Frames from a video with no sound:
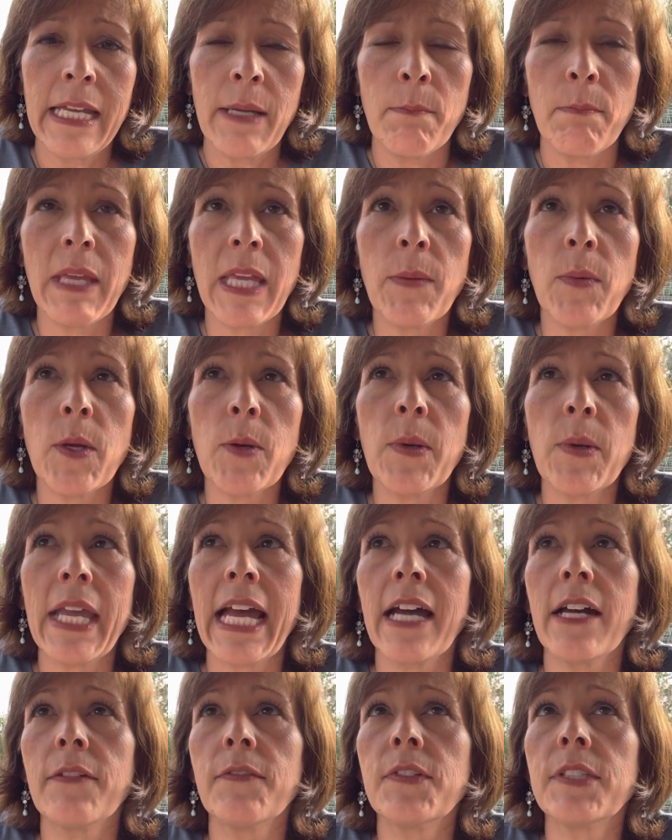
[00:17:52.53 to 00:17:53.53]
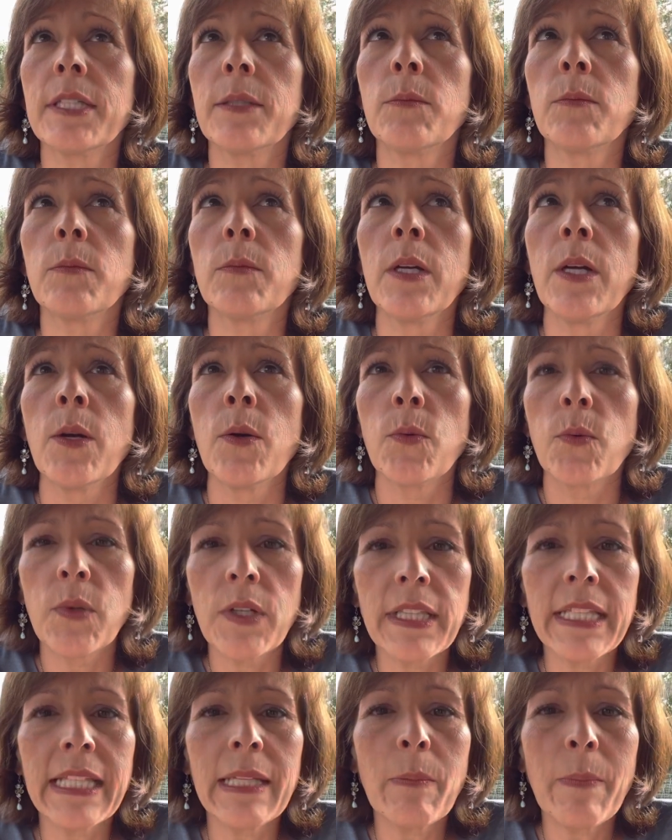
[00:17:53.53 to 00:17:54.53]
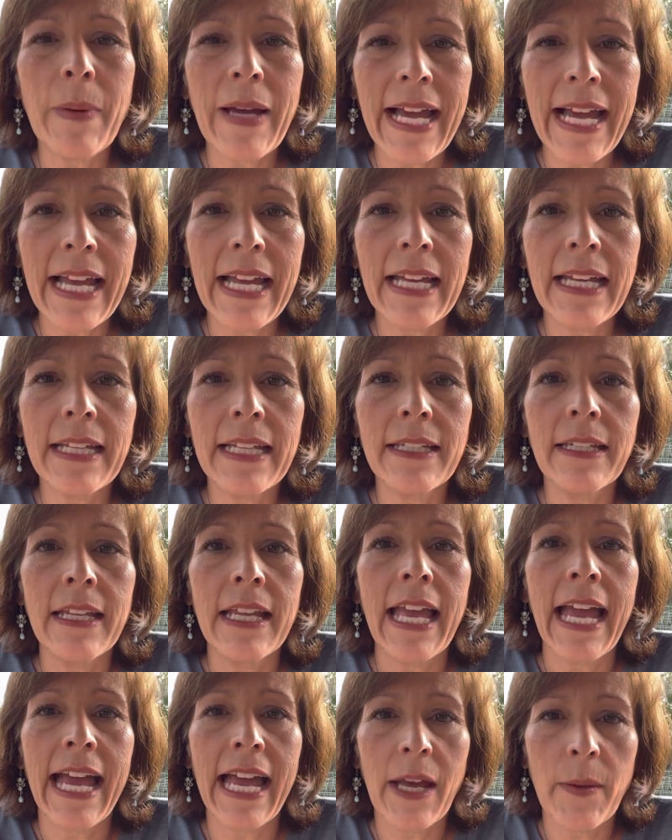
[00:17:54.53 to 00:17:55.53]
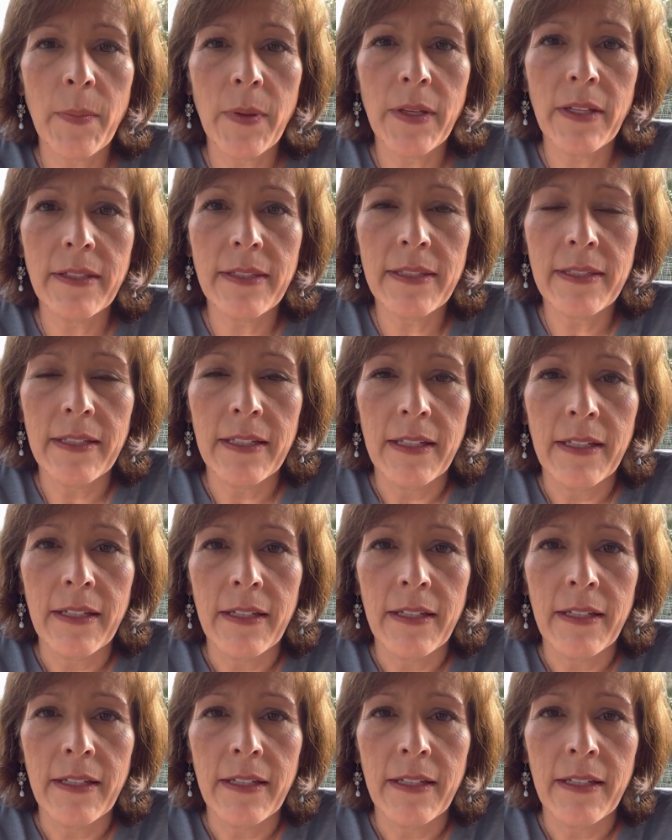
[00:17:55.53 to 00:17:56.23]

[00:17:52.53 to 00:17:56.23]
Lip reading: Maybe we have some really bad habits